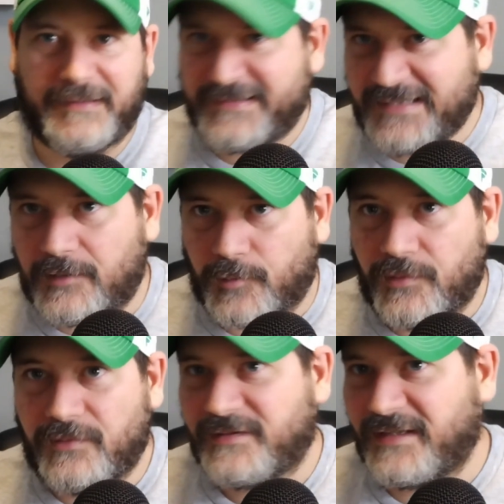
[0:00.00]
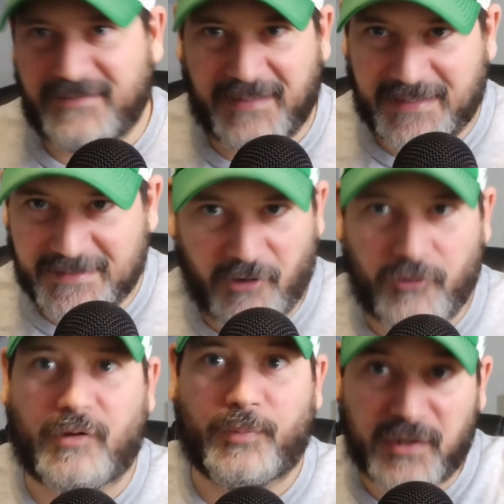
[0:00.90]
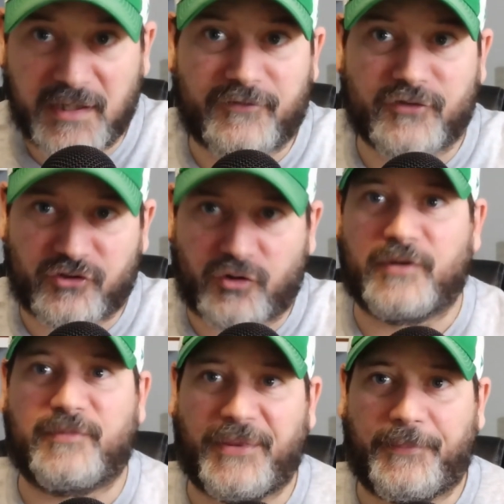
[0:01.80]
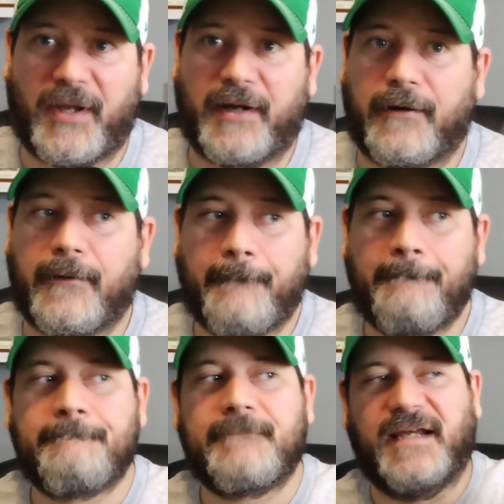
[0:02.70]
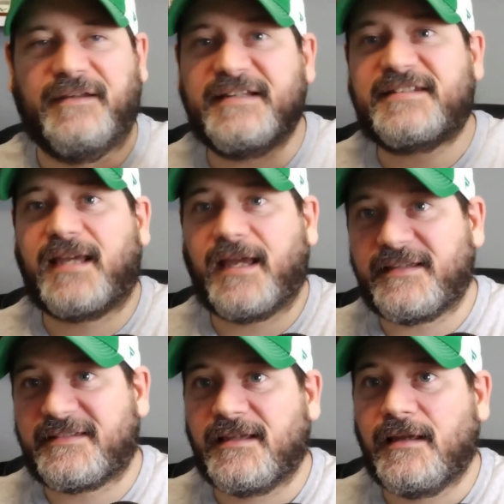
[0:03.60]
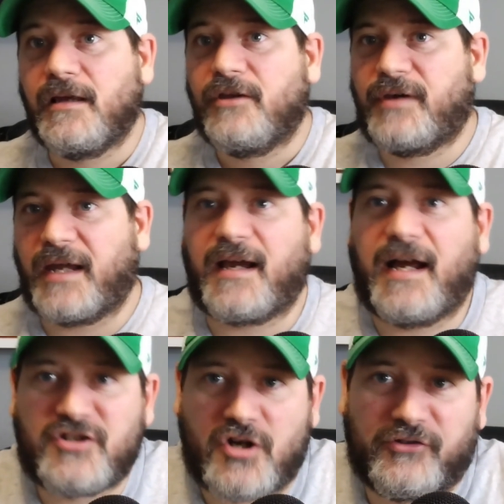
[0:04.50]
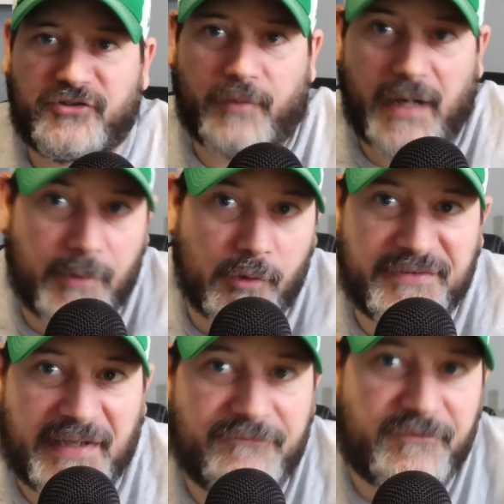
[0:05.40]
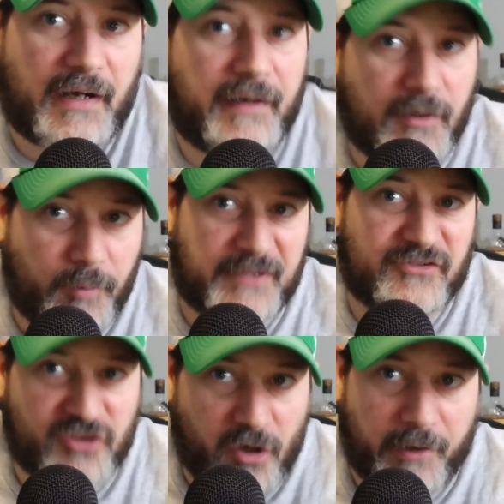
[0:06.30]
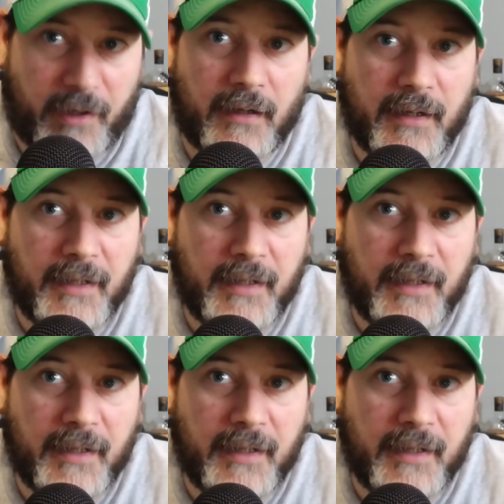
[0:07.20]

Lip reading: is equal. They can tell you completely different stories about the player. In this case, you got a guy in Charleston Rambo who is a very quick starter.